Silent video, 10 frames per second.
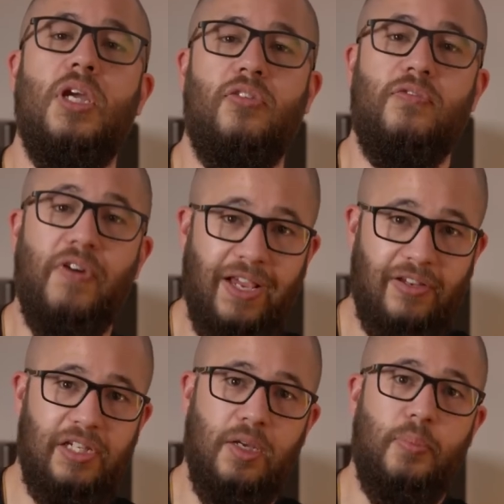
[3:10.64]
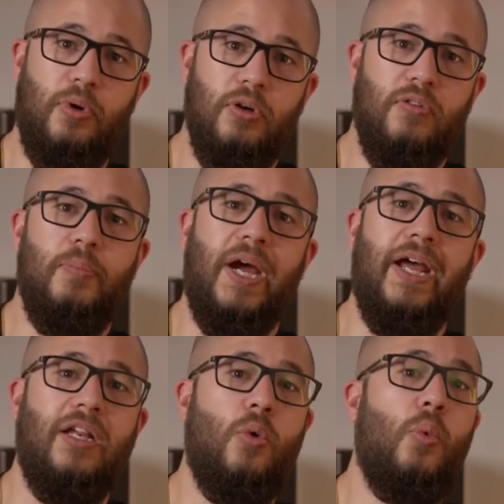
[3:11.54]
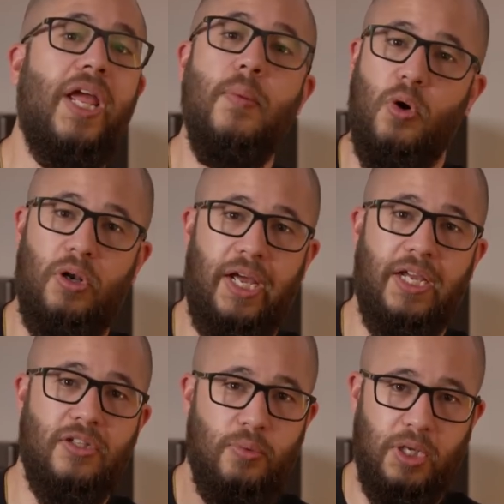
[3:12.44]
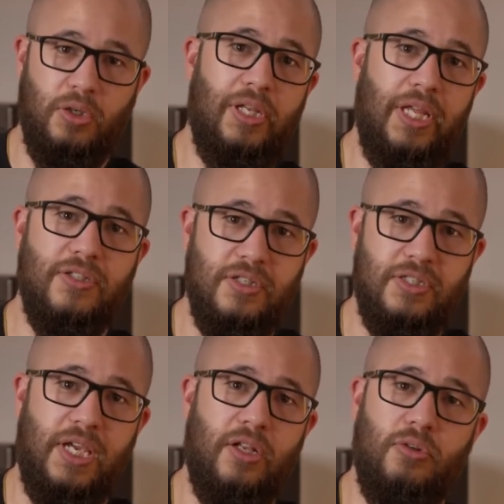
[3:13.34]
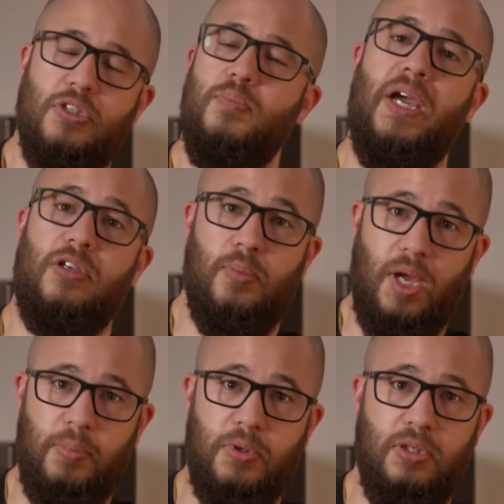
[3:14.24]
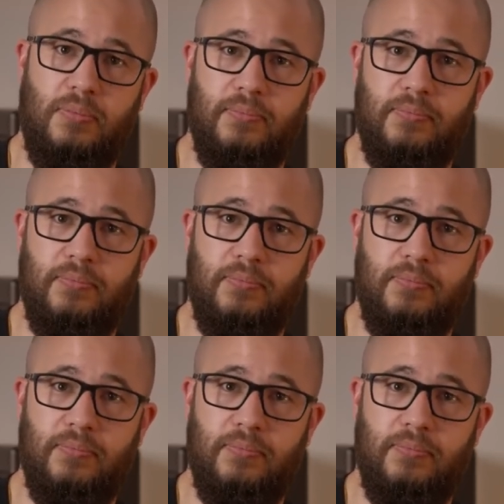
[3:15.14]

is vastly improved by adding way more light when your lens is set to its maximum aperture.